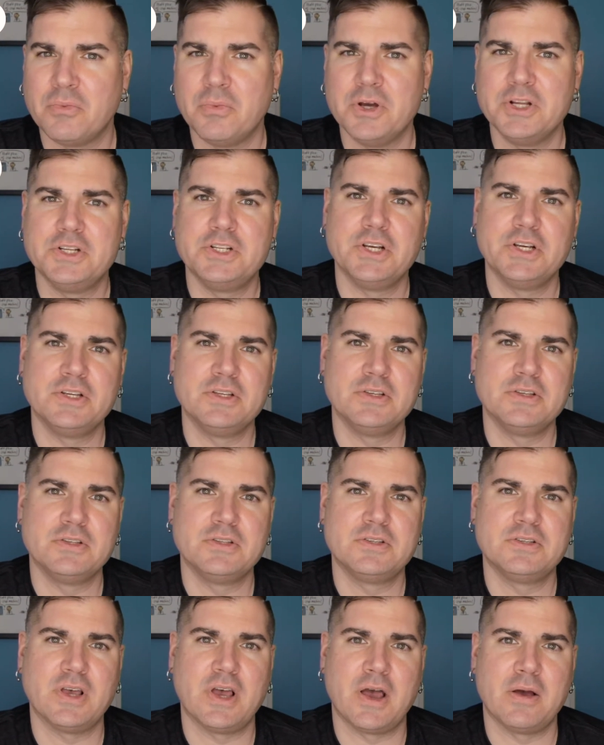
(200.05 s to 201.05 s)
which
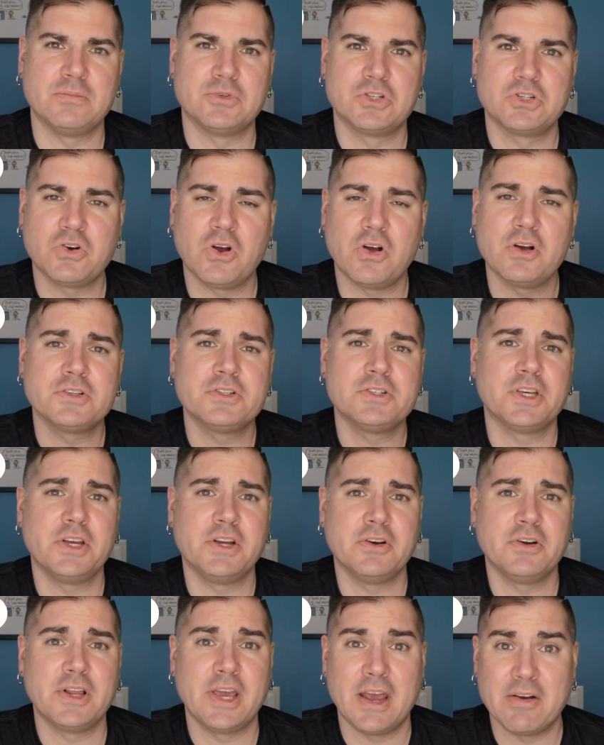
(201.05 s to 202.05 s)
is strong
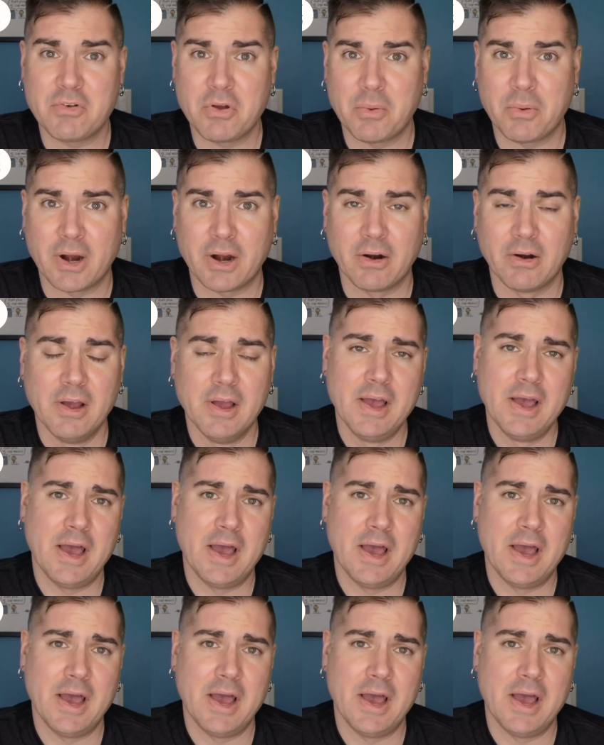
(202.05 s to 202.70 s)
security everywhere.